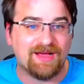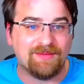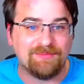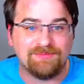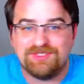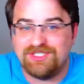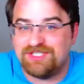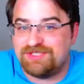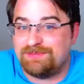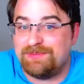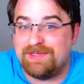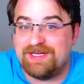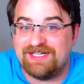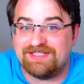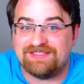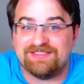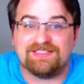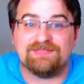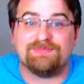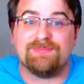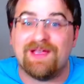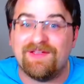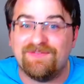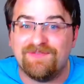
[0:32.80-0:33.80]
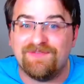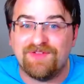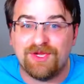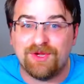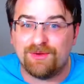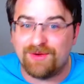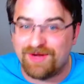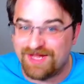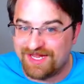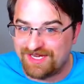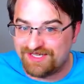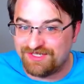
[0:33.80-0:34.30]
just because it's my
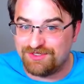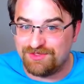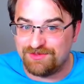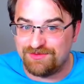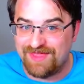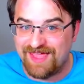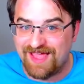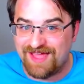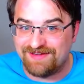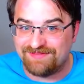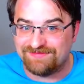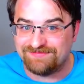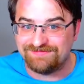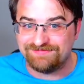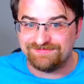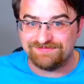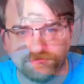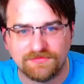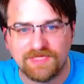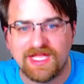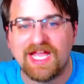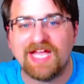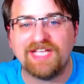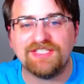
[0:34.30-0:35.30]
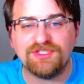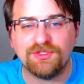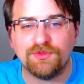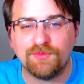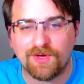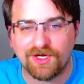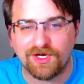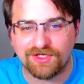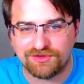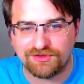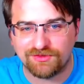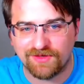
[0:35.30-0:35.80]
video and I can do that. As you
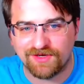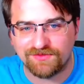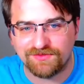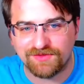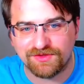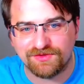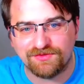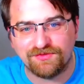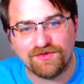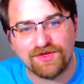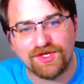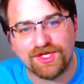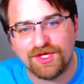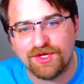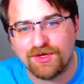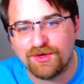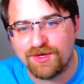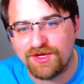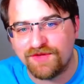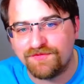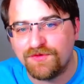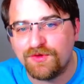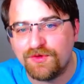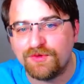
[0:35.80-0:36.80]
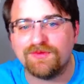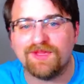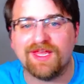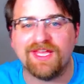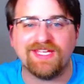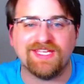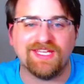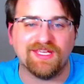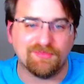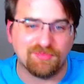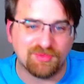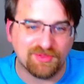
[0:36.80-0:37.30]
watch throughout this video, if you
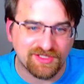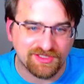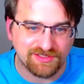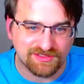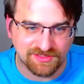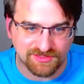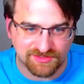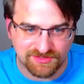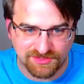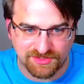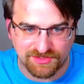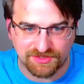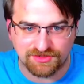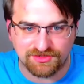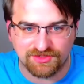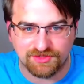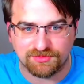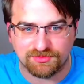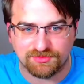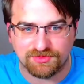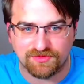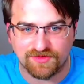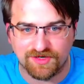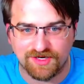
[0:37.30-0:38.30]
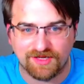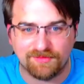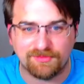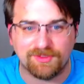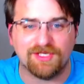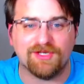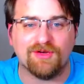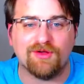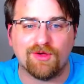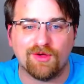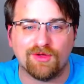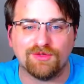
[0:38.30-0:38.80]
like it, please consider
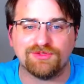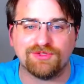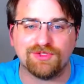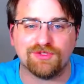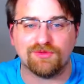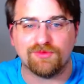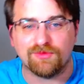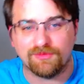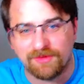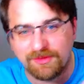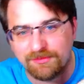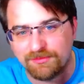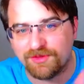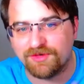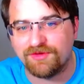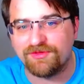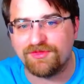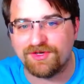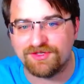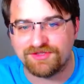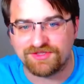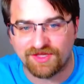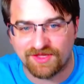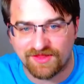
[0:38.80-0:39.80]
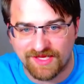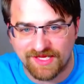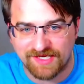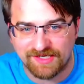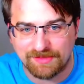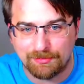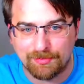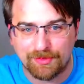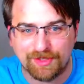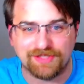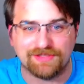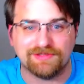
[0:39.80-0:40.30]
subscribing. Also, remember there's a
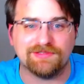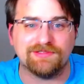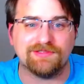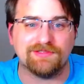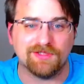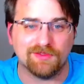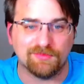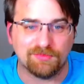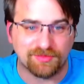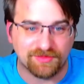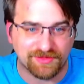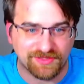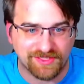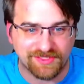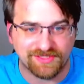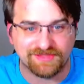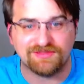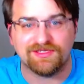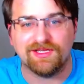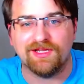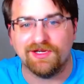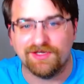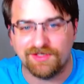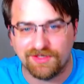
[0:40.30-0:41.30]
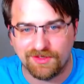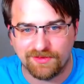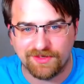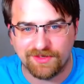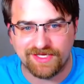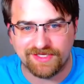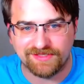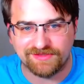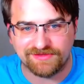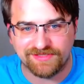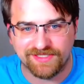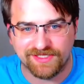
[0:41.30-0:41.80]
like button, so please go
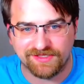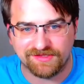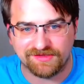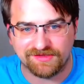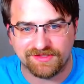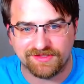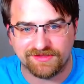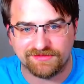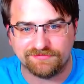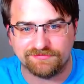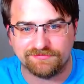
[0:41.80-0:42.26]
ahead and tickle it.